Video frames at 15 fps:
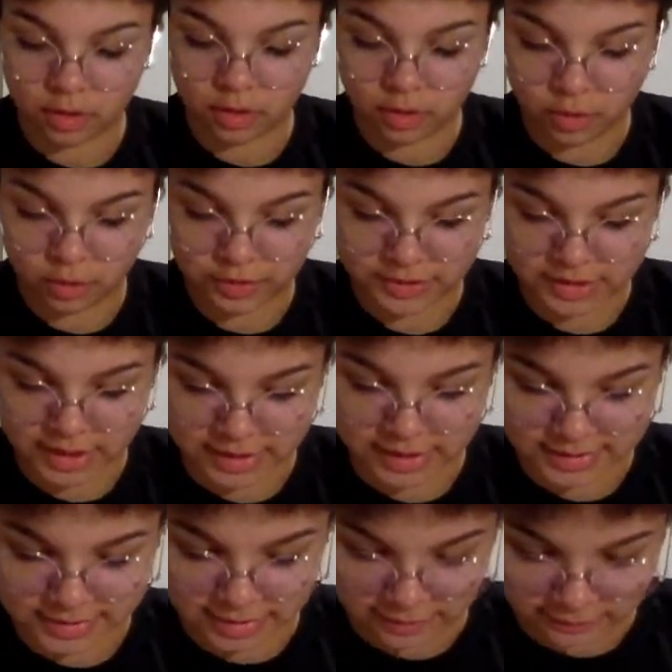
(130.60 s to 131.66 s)
Oh, there's a lot of
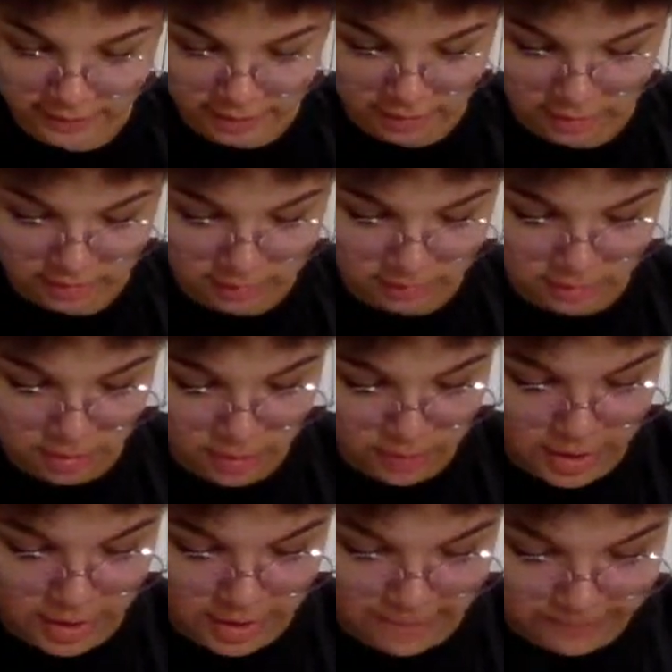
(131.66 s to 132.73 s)
stuff here.
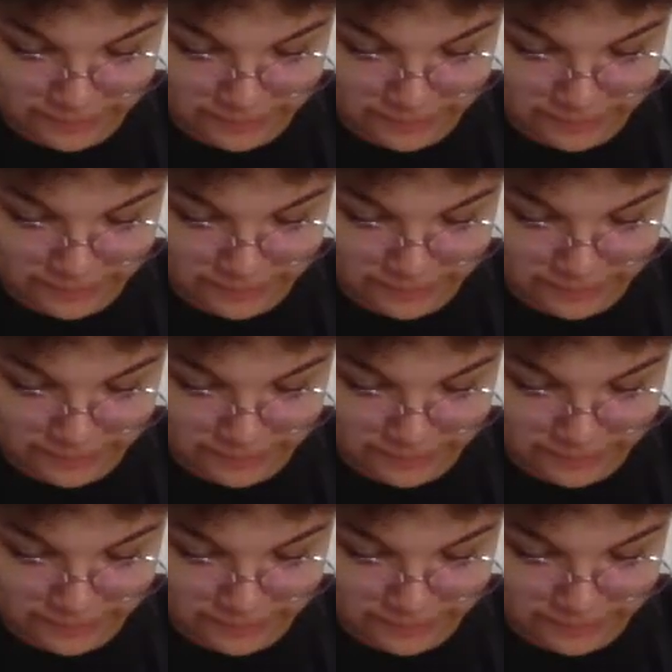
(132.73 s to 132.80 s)
Okay.